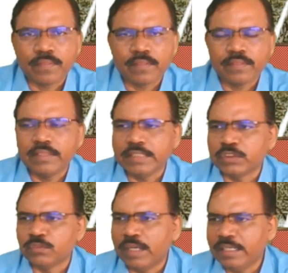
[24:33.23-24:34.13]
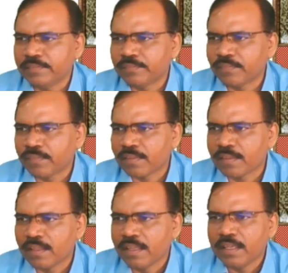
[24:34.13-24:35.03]
this one
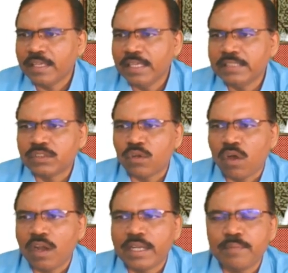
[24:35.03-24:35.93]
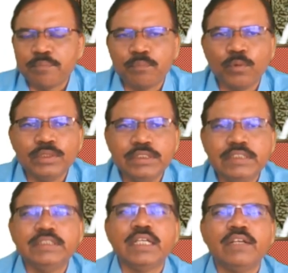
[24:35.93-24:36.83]
is called a
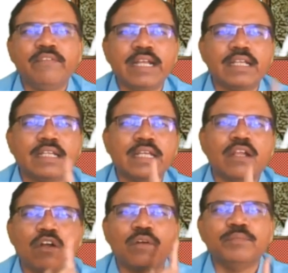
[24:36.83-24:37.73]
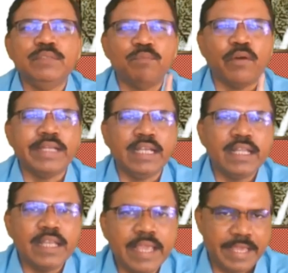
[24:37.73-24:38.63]
position vector of the point
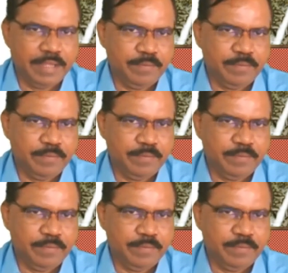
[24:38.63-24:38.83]
A.